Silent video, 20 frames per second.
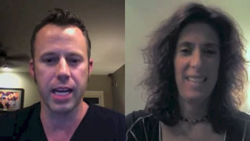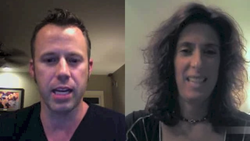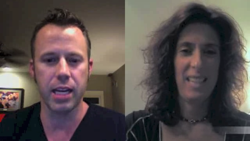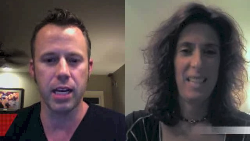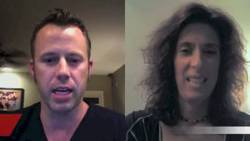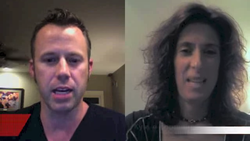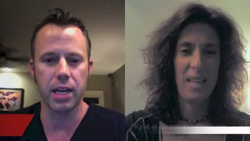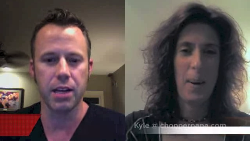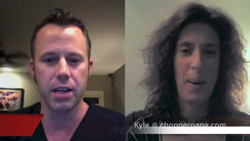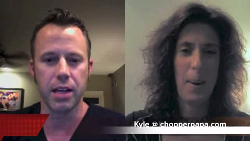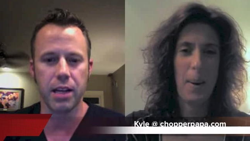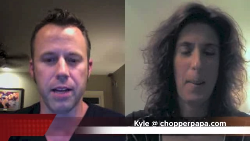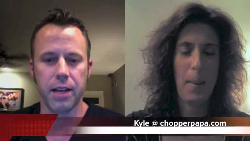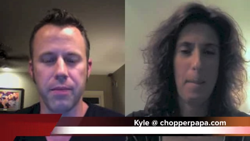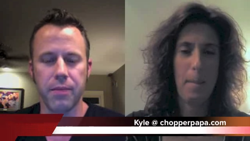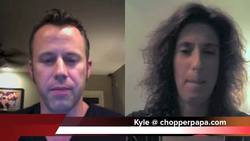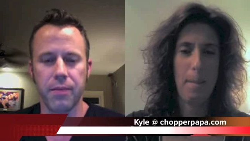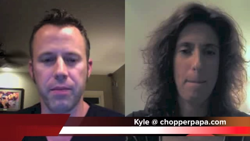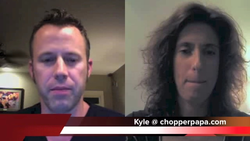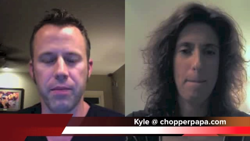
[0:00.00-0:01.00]

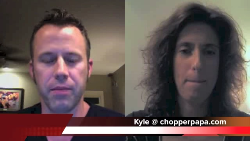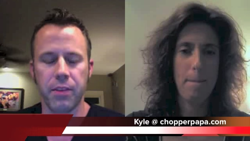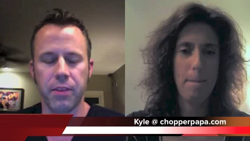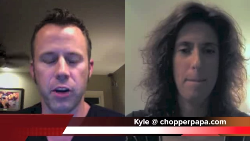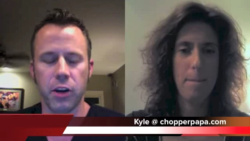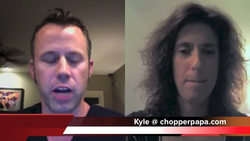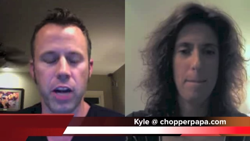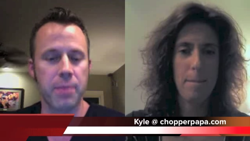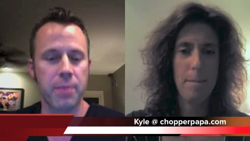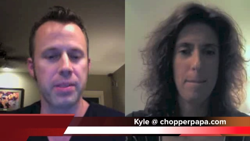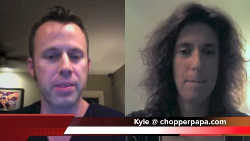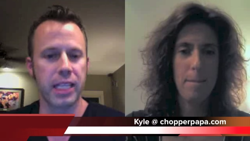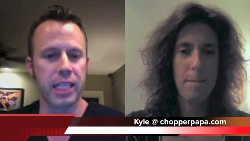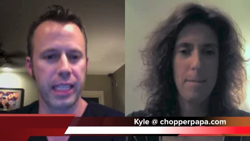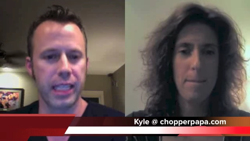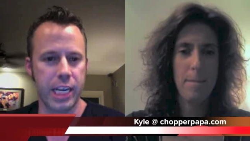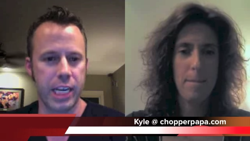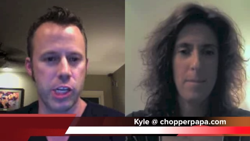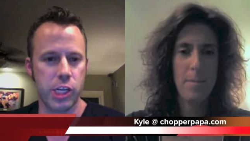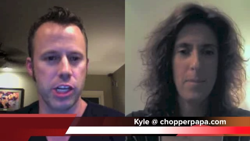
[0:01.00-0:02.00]
Speaker 1: her name is
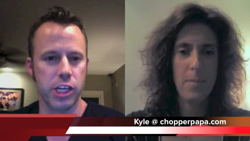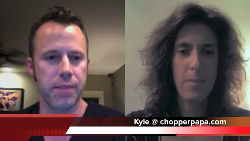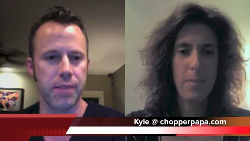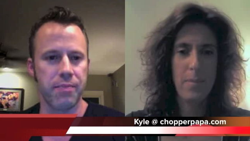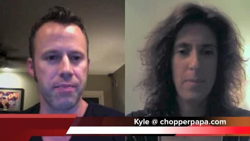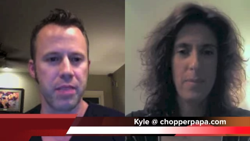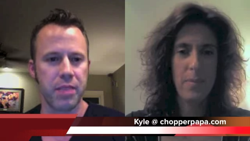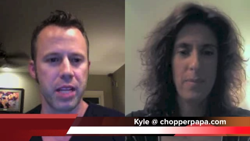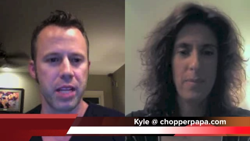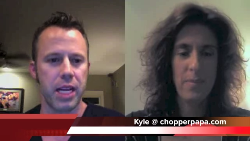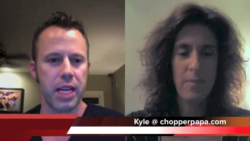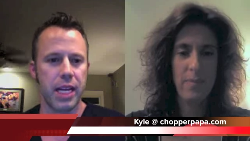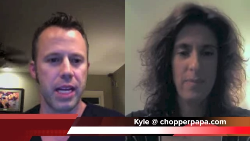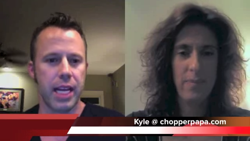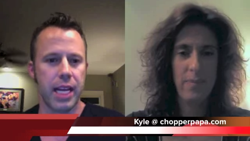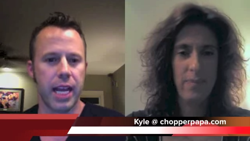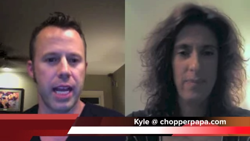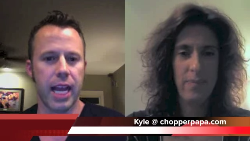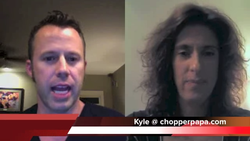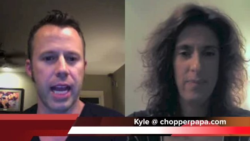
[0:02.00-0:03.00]
Alicia,
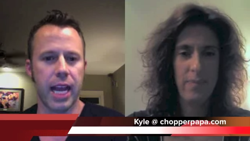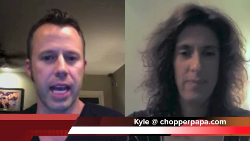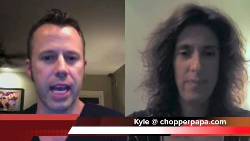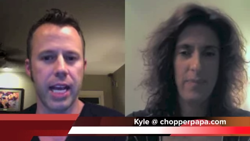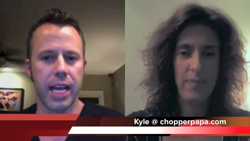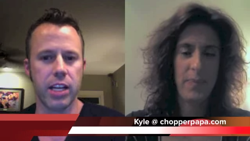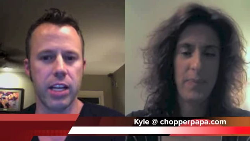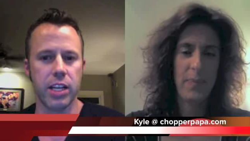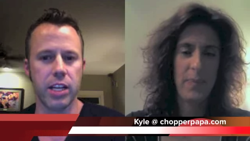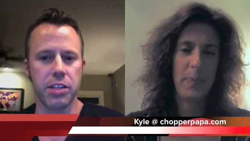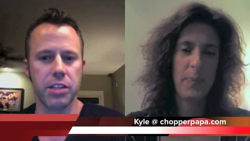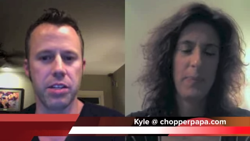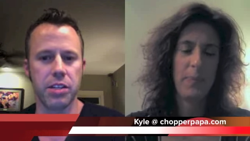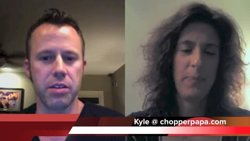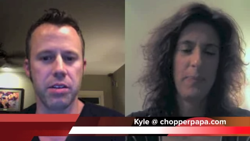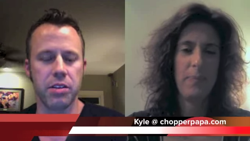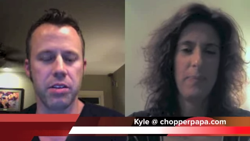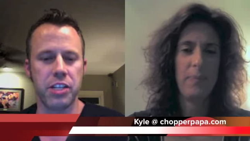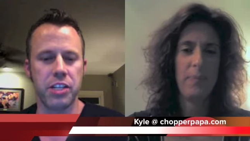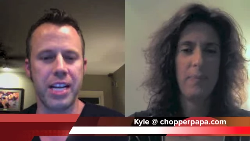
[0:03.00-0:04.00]
and
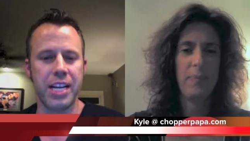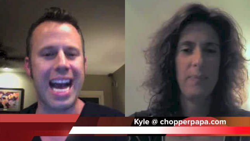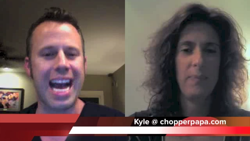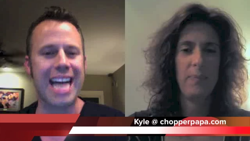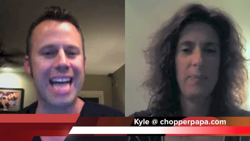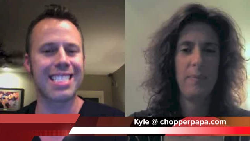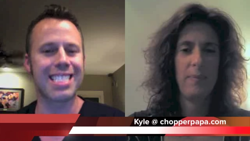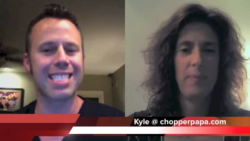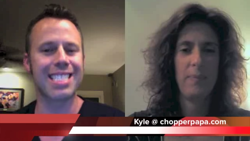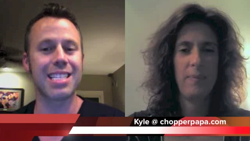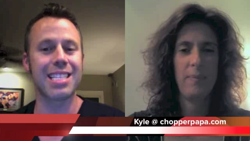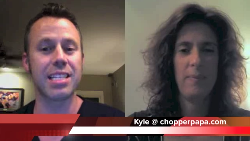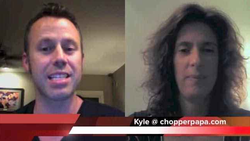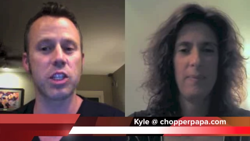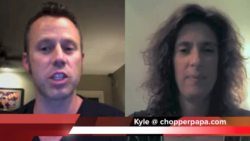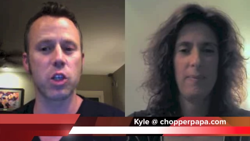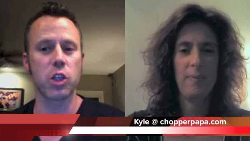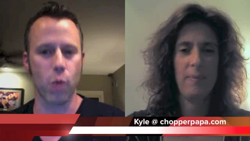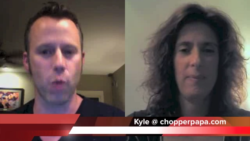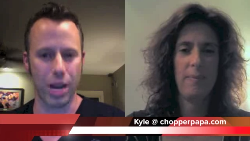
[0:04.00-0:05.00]
she asks
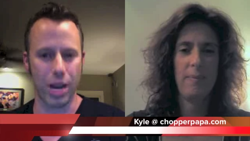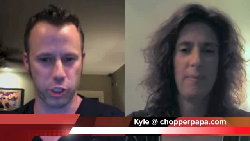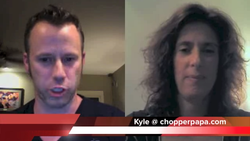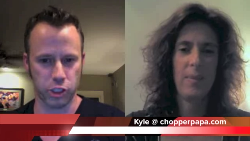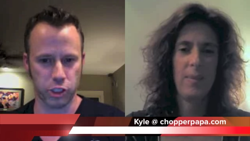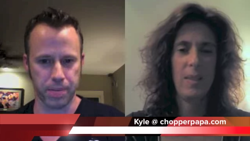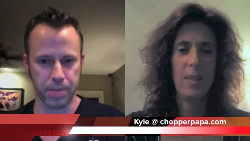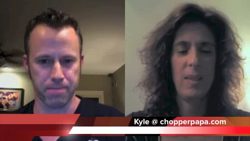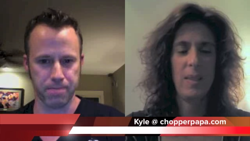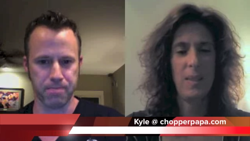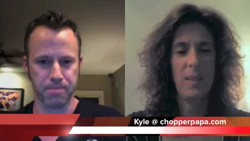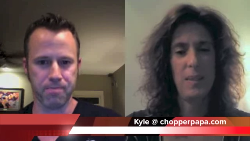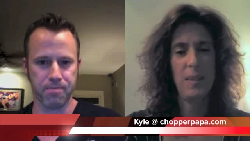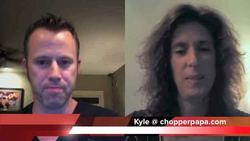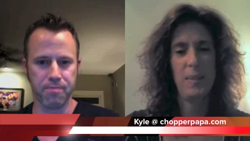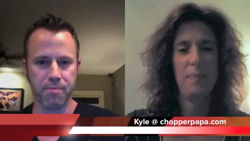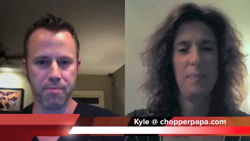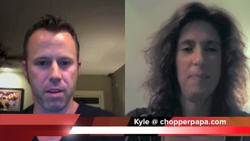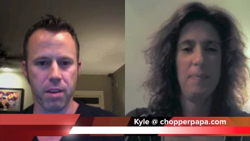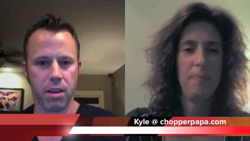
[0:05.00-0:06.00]
this question.
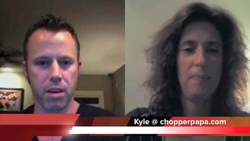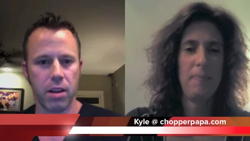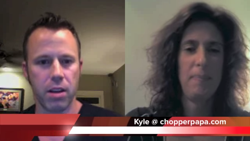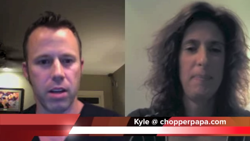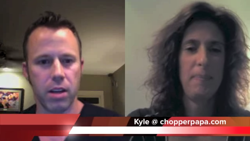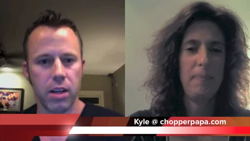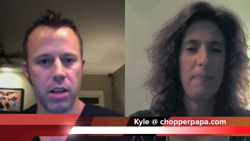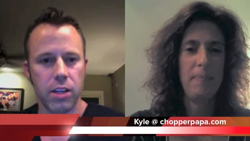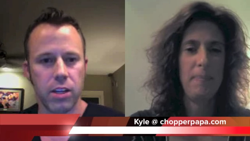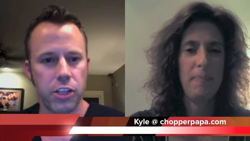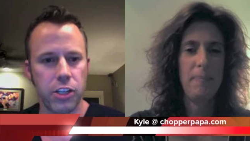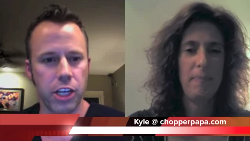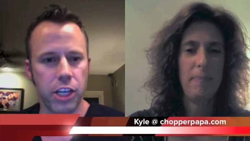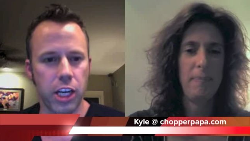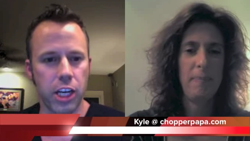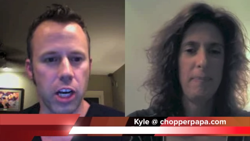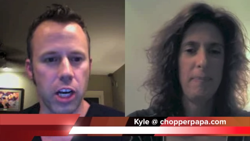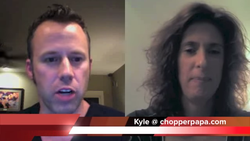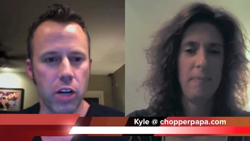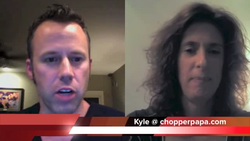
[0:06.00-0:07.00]

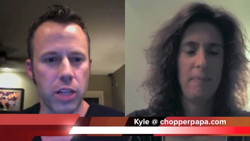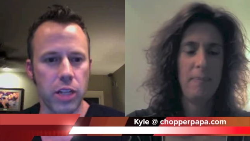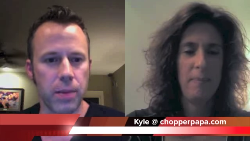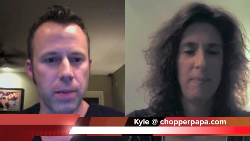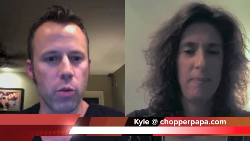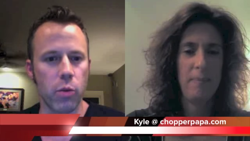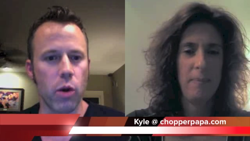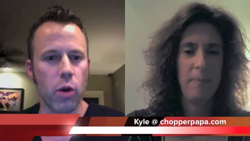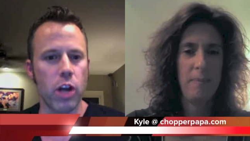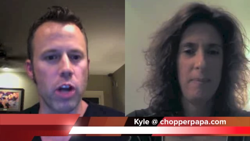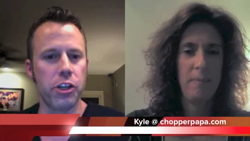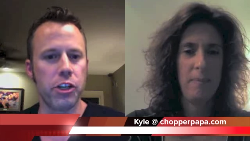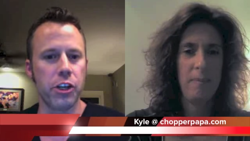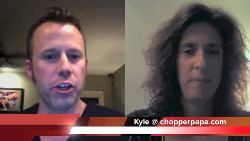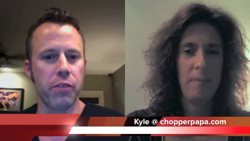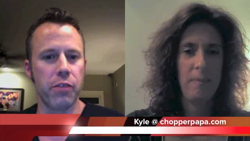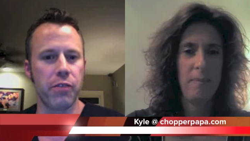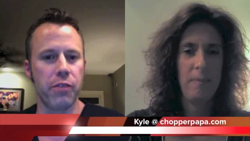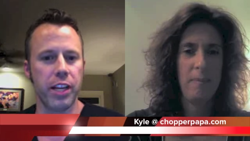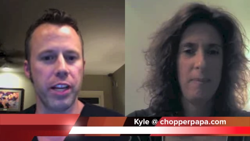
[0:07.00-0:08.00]
She goes, I've been watching
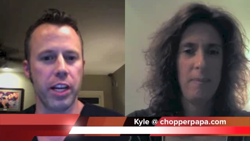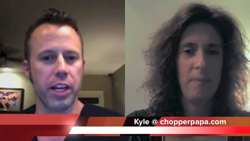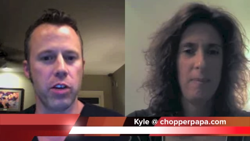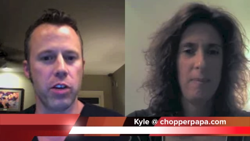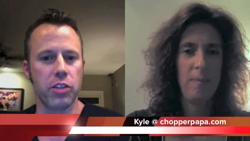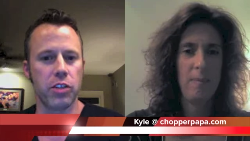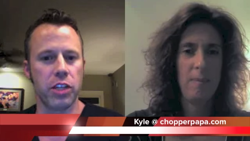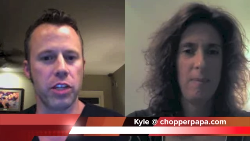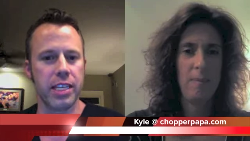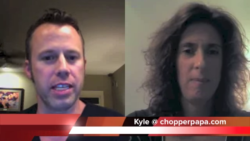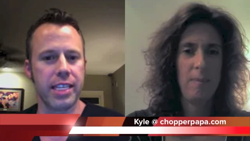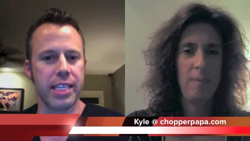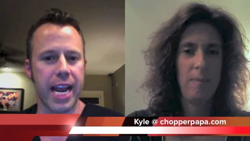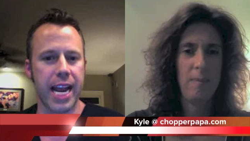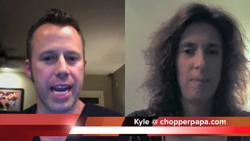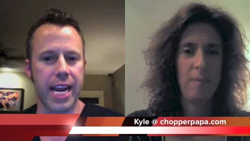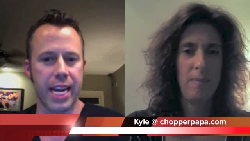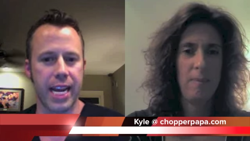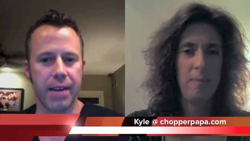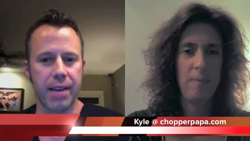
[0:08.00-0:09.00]
your videos on
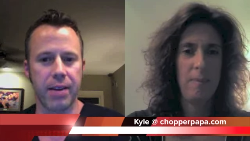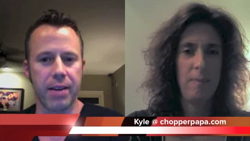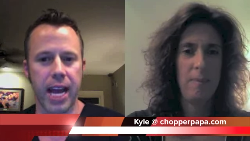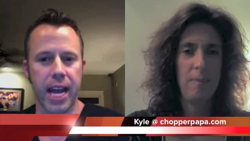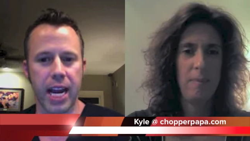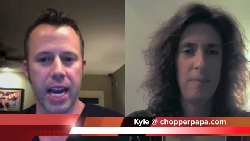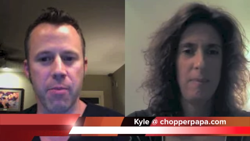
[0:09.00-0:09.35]
dating, and